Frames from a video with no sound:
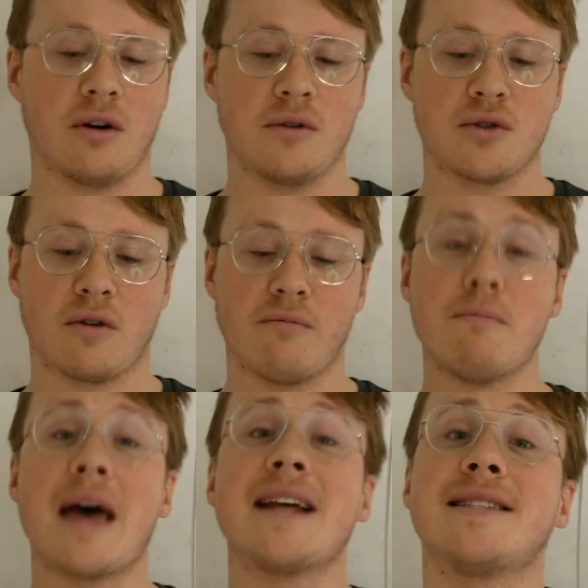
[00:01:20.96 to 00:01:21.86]
sort of
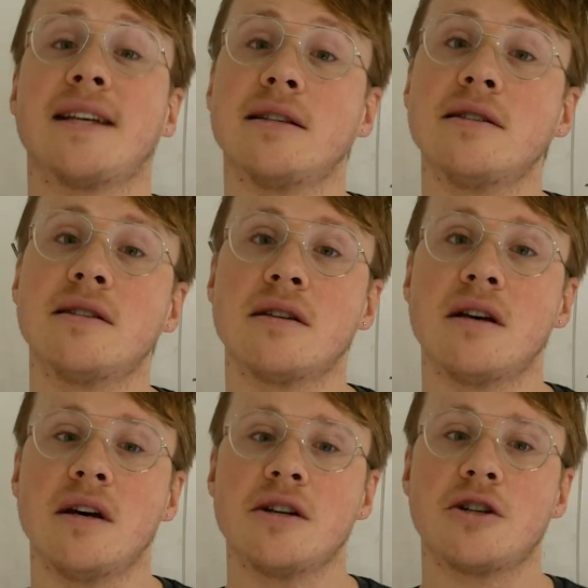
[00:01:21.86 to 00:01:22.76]
medicines
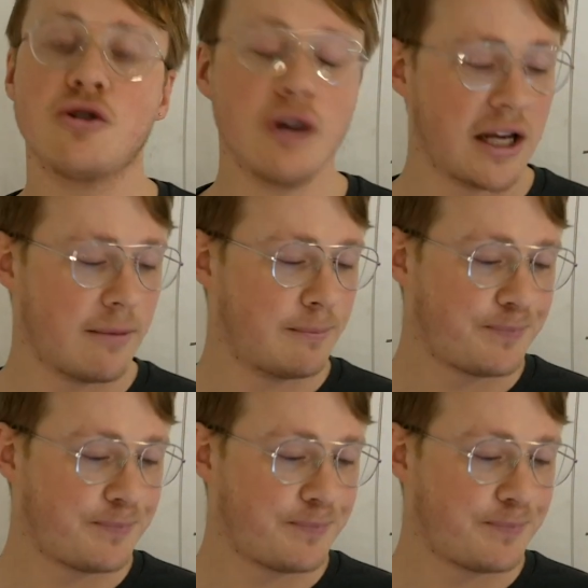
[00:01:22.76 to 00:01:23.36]
to treat it.